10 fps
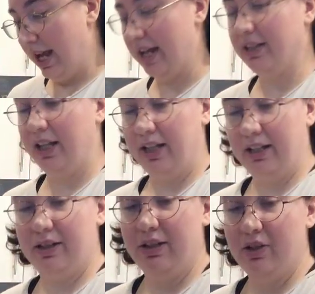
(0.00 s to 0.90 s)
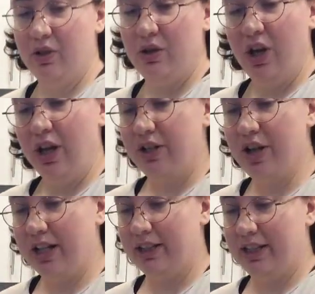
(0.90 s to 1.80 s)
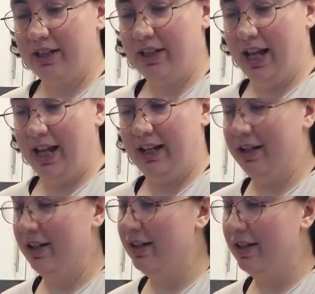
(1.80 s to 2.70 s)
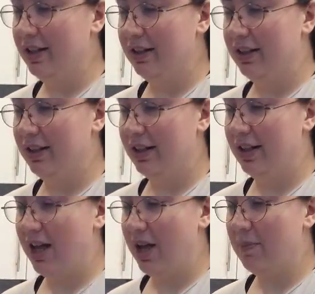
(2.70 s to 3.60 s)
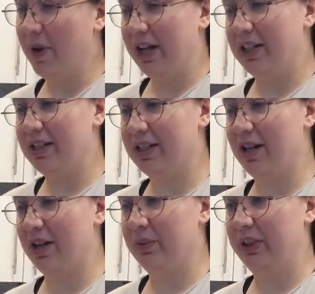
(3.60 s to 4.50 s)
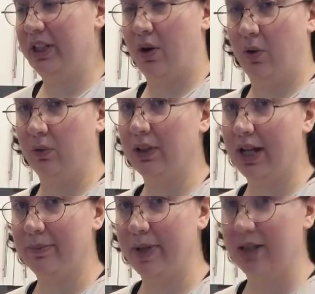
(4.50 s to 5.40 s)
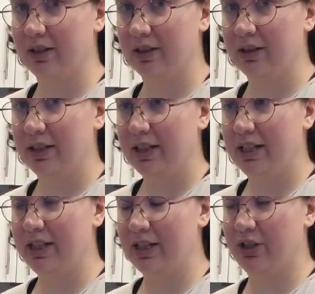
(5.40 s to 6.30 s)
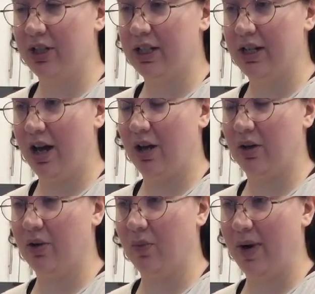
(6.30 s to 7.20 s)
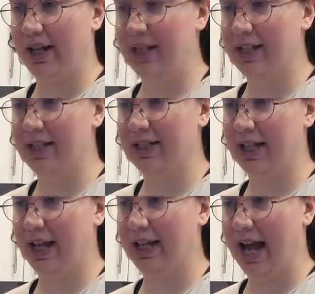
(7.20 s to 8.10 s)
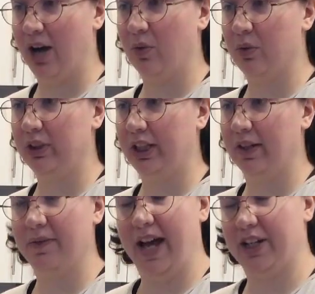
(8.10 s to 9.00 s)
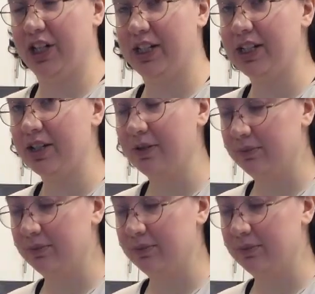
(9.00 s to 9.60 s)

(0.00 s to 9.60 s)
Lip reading: and like, not that like Biden's not really a whole lot better. He's just not quite as like outwardly a fascist.